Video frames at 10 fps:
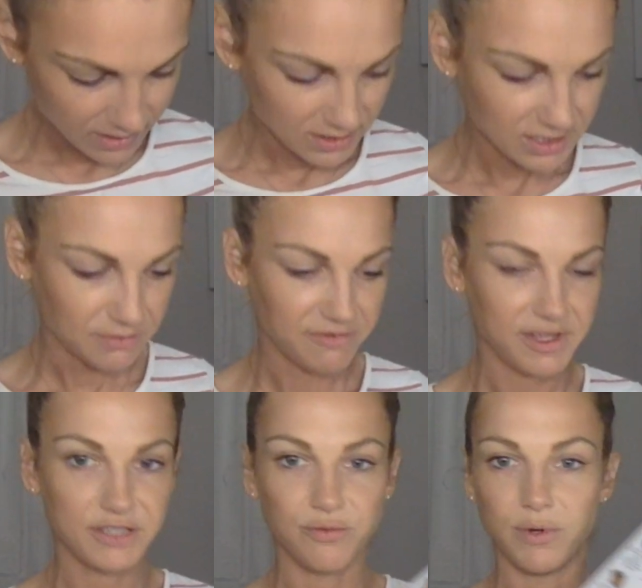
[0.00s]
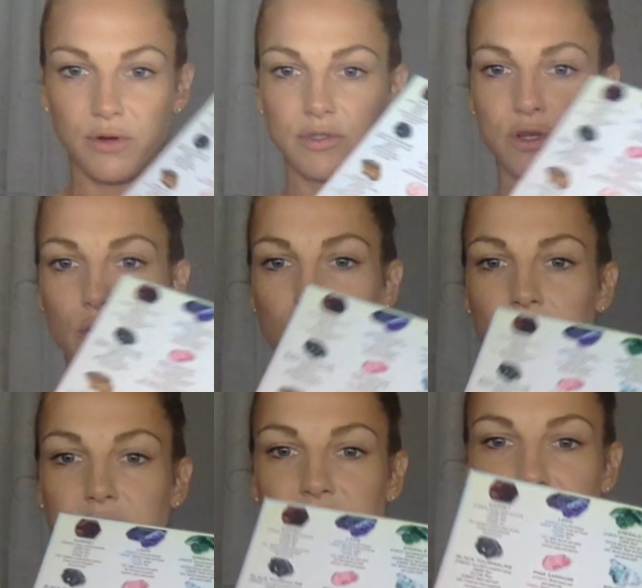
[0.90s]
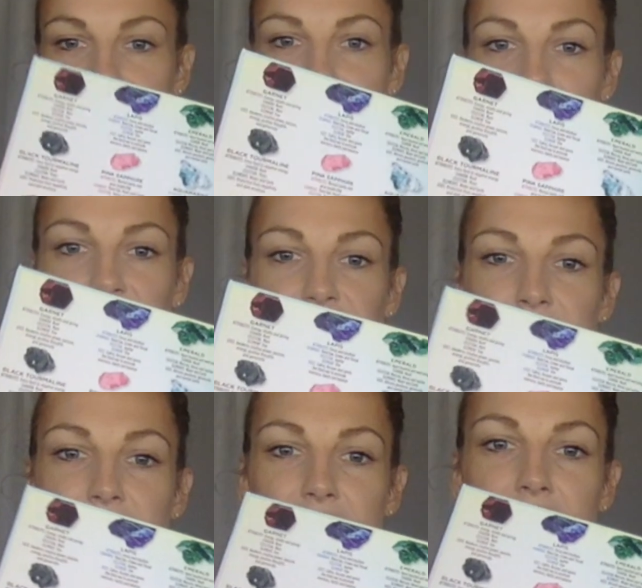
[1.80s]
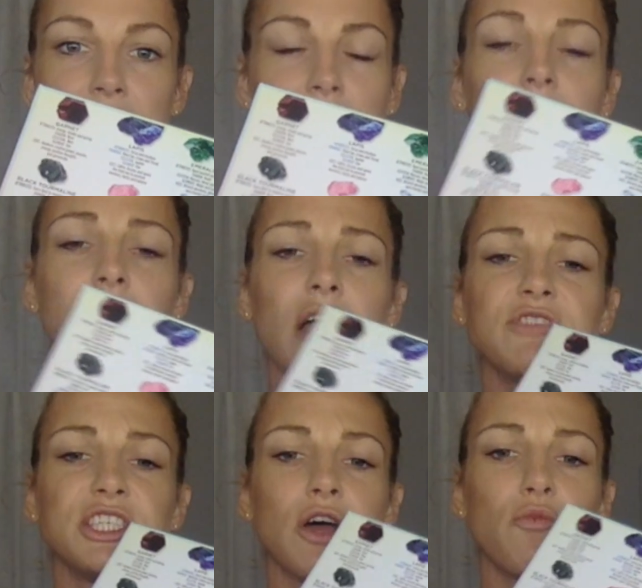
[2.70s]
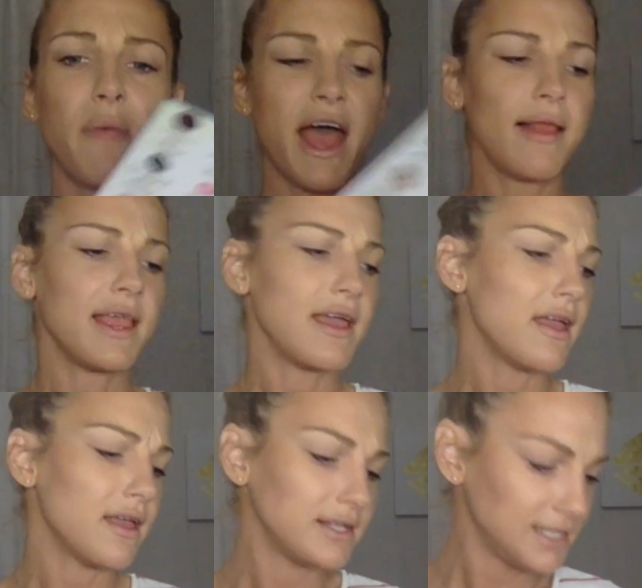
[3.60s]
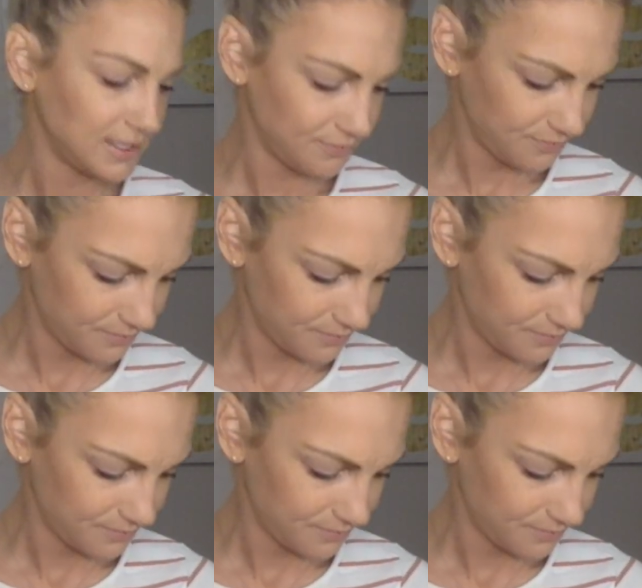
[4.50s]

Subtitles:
some of this rose quartz out of my Lovestone palette.